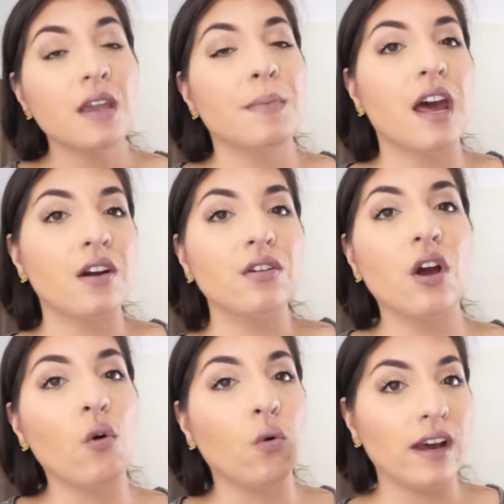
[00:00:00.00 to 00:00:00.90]
But I don't
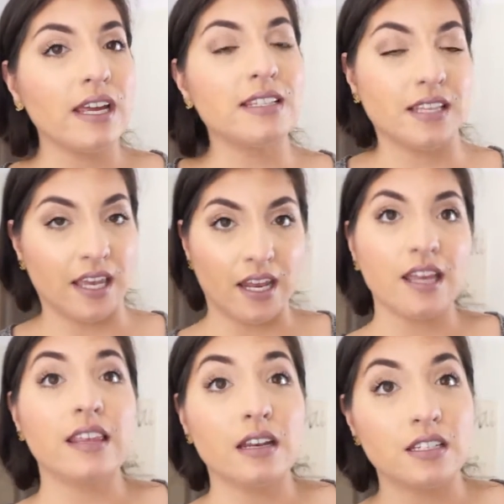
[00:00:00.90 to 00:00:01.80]
know what is in
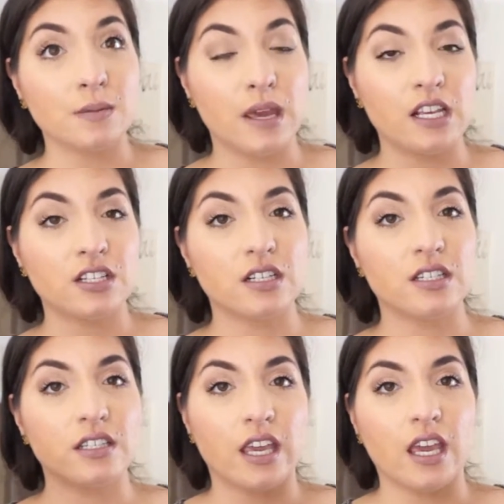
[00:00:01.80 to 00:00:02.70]
it that just makes your
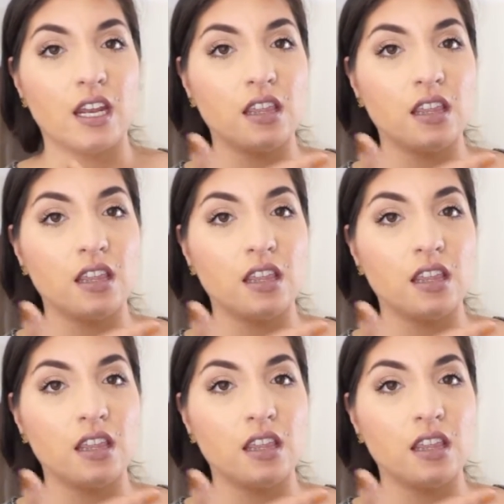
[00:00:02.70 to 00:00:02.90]
skin